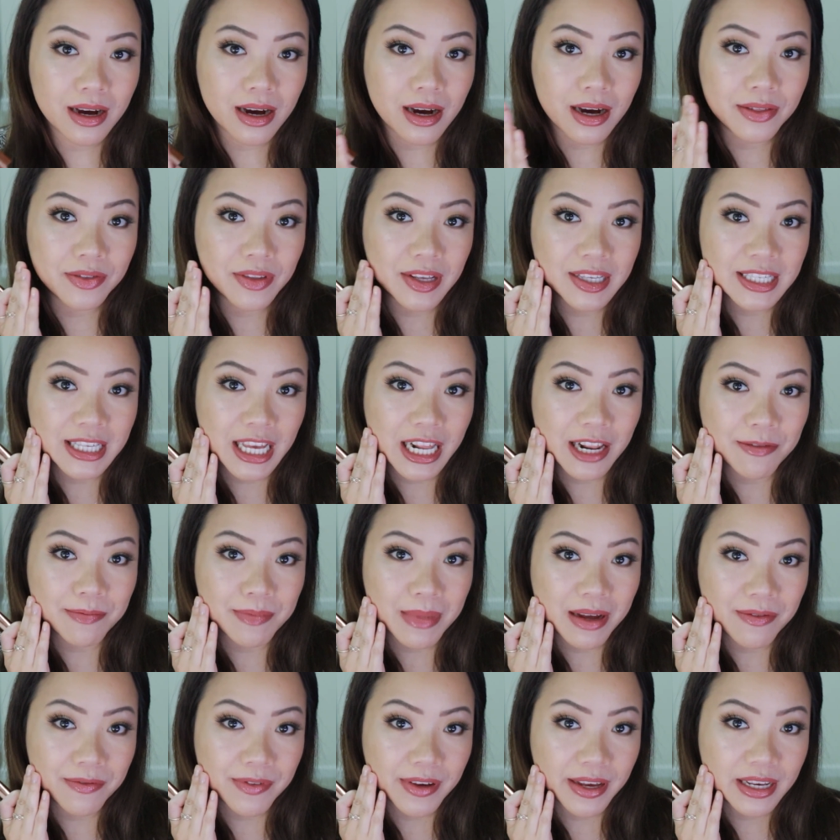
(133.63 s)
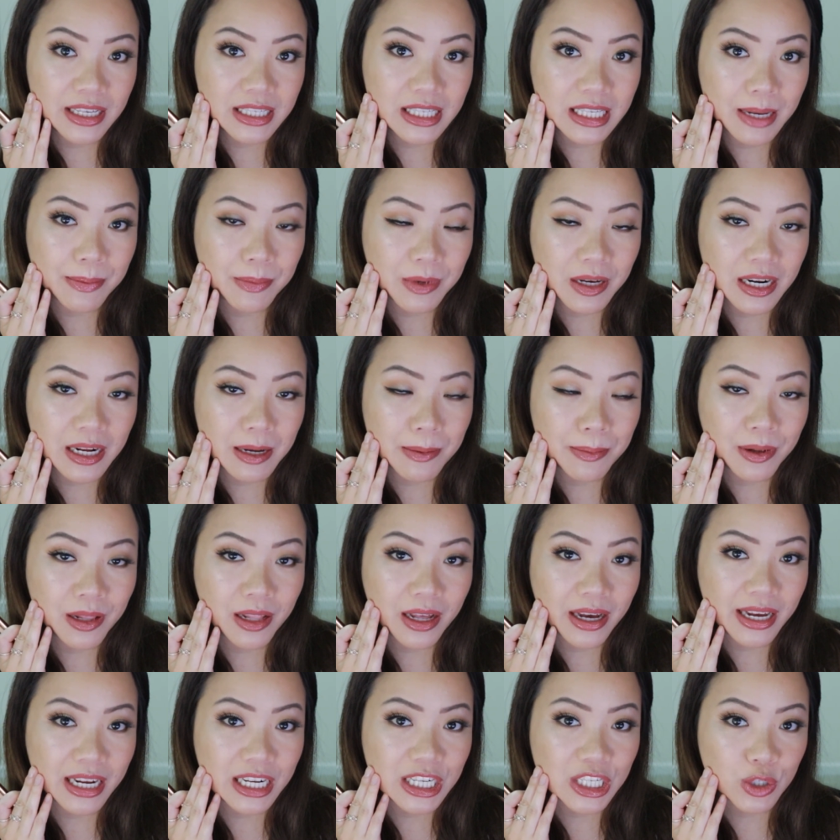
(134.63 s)
On this side of my face, I'm going to
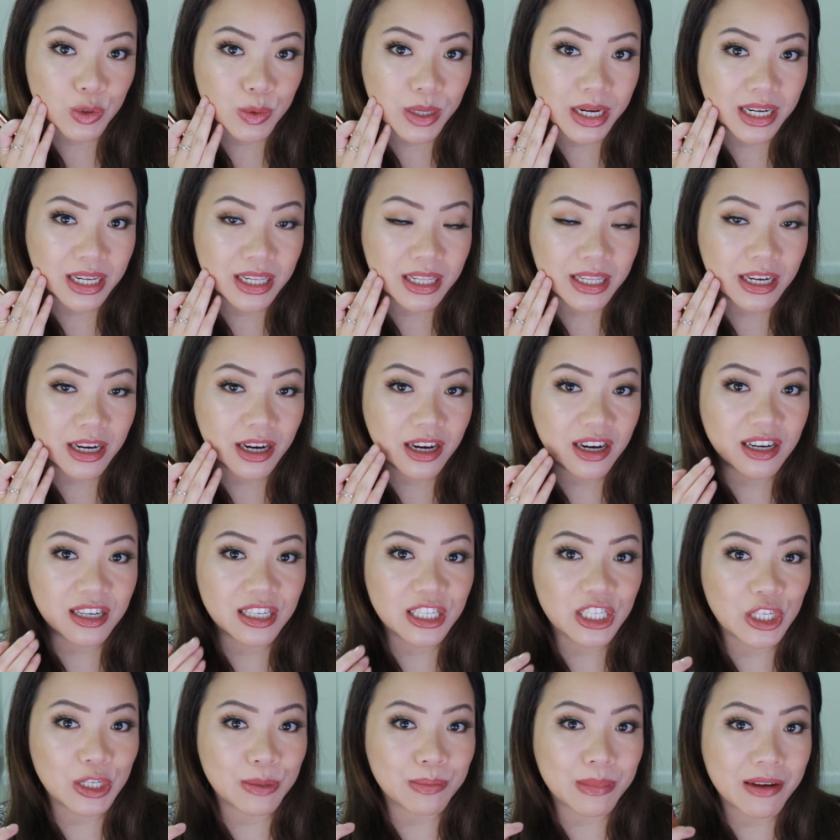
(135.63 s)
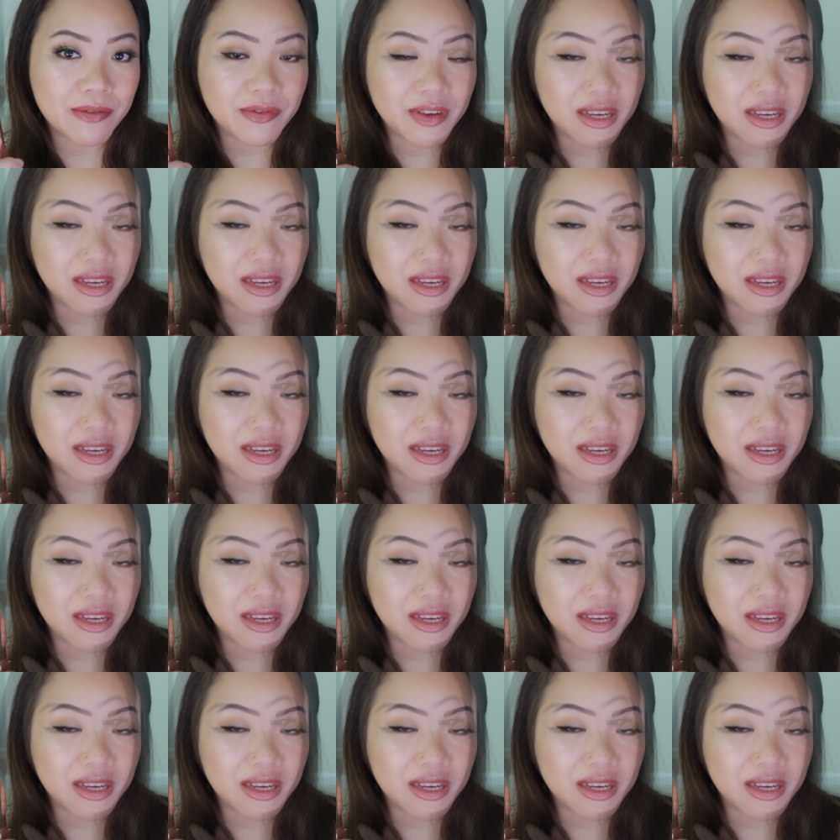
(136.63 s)
apply it directly onto my